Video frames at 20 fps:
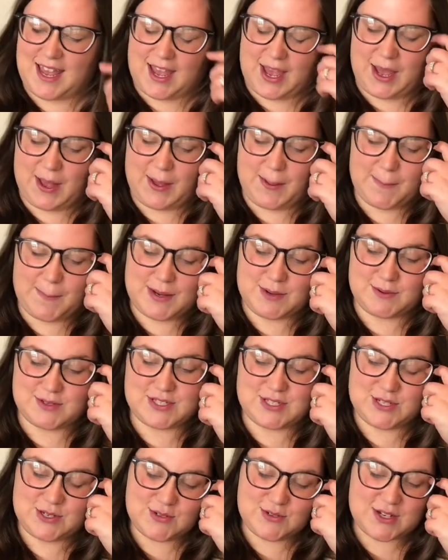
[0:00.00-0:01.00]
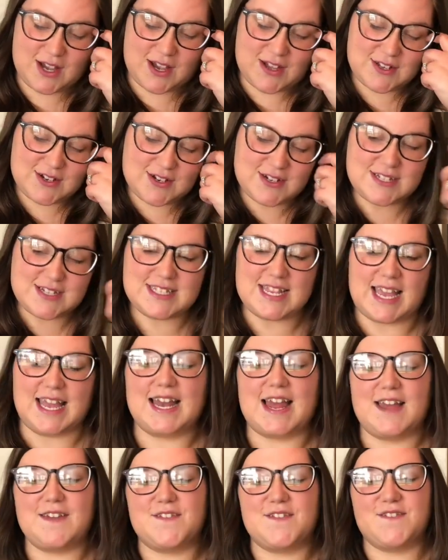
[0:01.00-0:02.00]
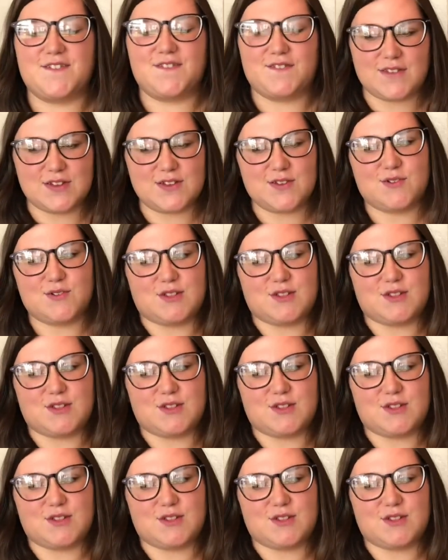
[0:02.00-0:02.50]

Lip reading: but it was $2, and I feel